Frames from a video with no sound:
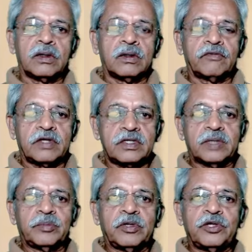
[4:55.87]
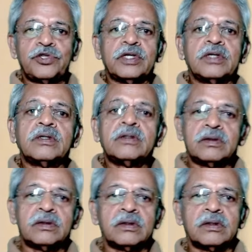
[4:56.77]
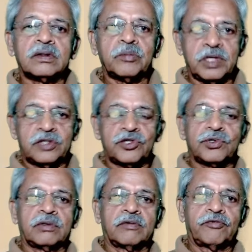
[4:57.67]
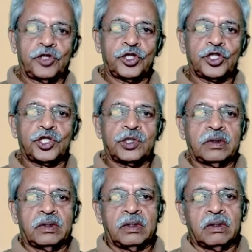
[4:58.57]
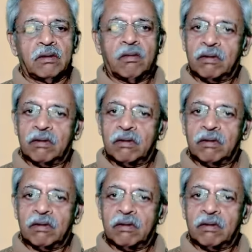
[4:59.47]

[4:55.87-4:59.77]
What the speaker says: For example, you take meat, fish, or